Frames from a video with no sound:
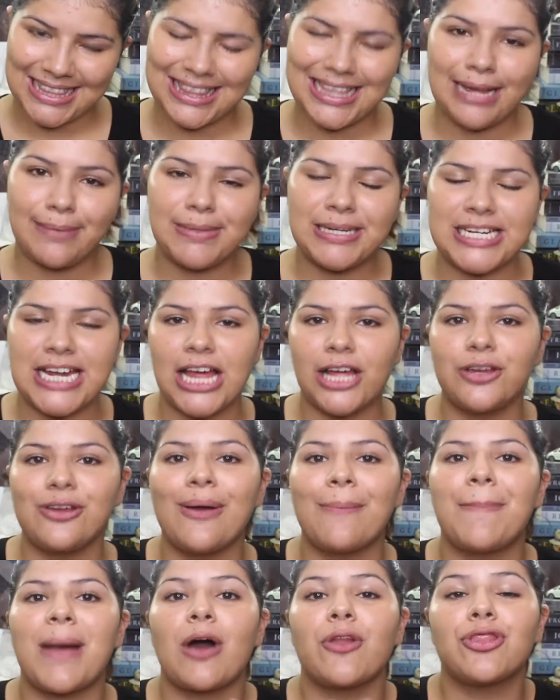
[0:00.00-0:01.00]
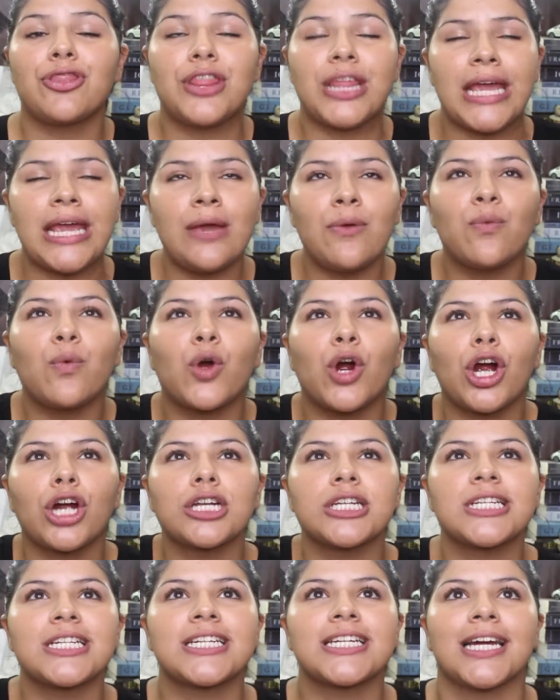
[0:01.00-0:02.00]
Let me tell you about the
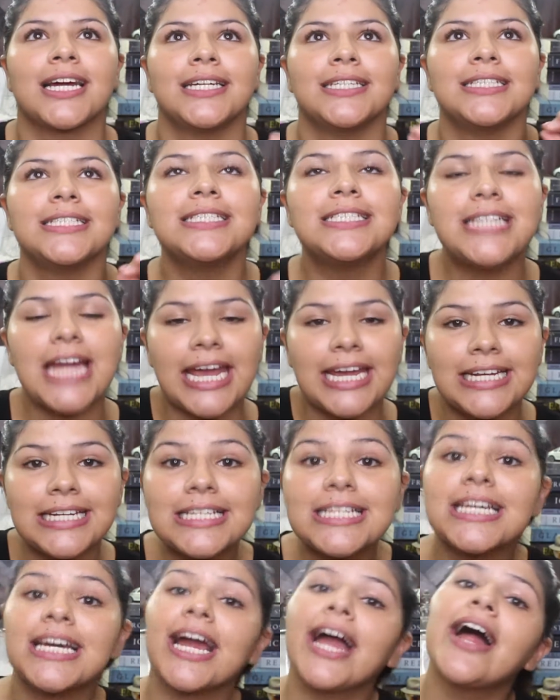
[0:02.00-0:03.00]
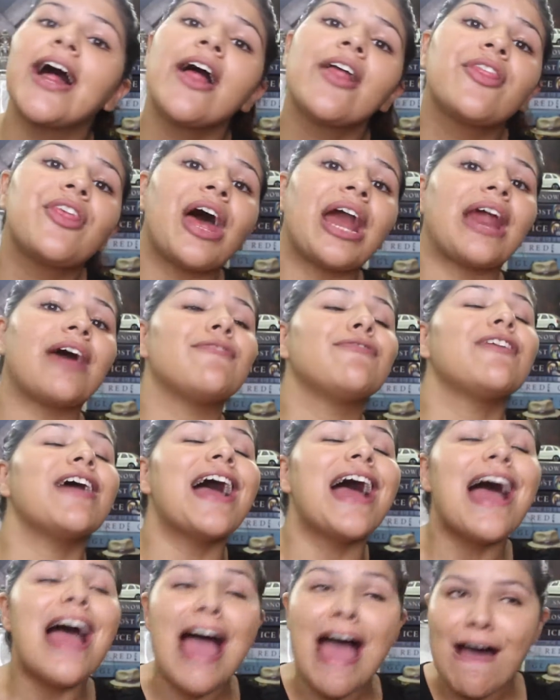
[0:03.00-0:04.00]
worst date that I've
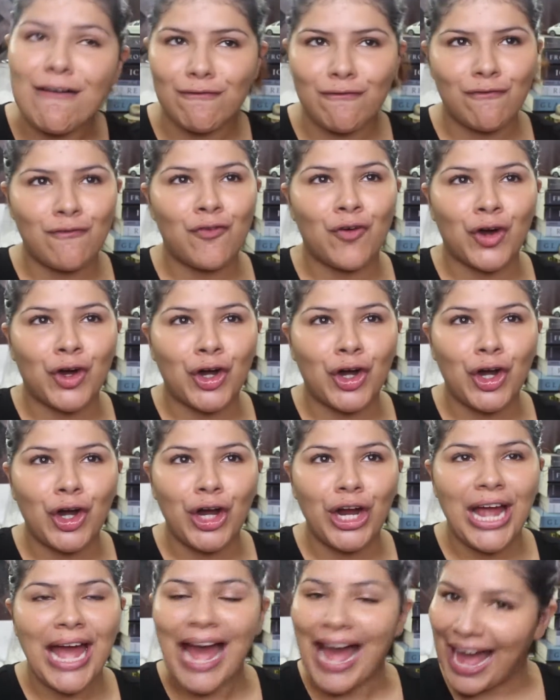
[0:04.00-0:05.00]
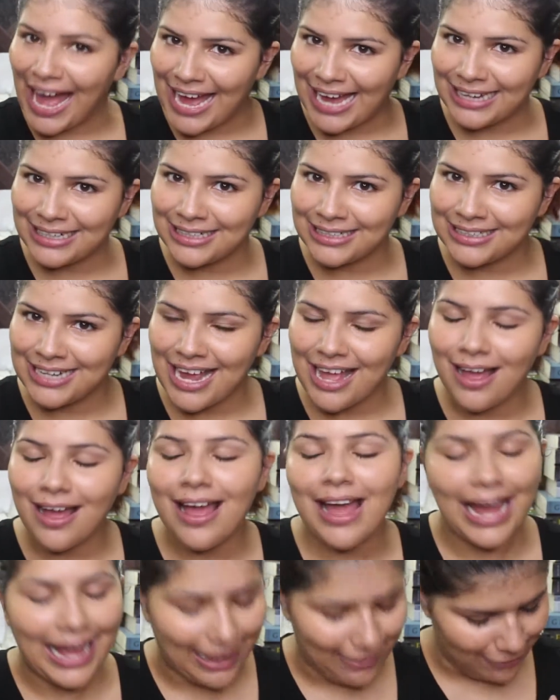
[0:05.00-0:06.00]
ever had,
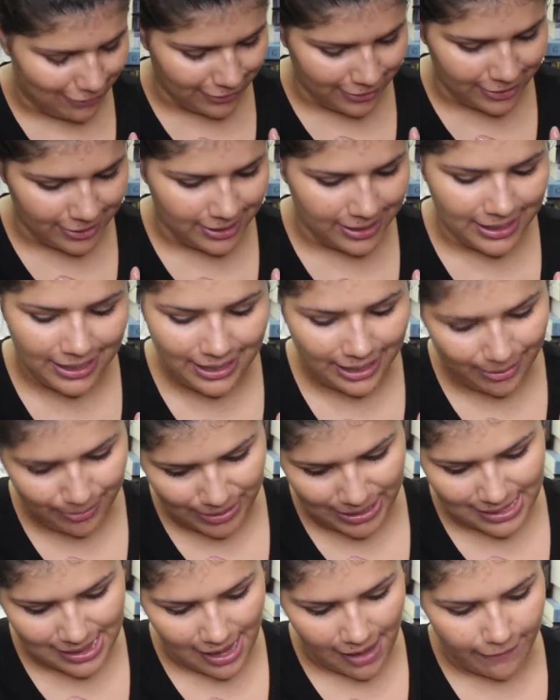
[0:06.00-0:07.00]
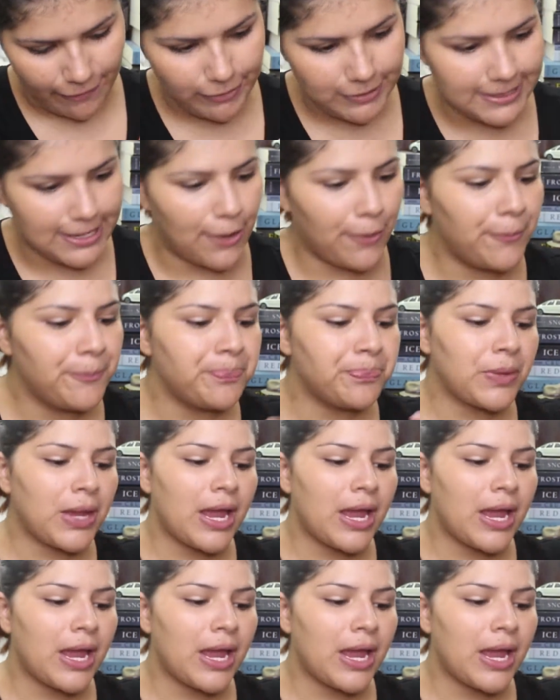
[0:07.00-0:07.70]
ever in my life. So